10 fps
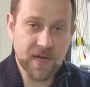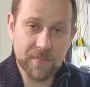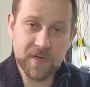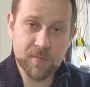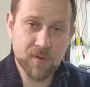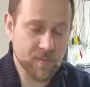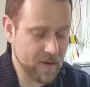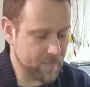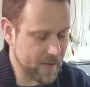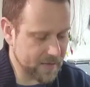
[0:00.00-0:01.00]
I'm going to put my
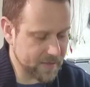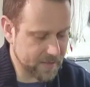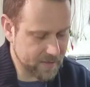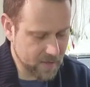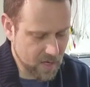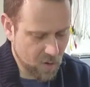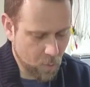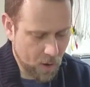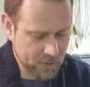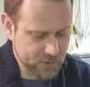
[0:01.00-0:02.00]
bend in
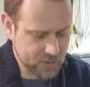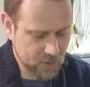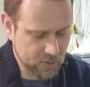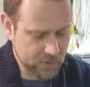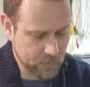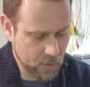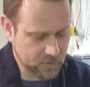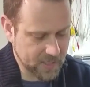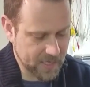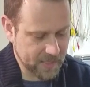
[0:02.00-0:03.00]
while slowly
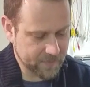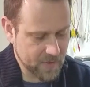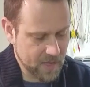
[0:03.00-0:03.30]
rotating.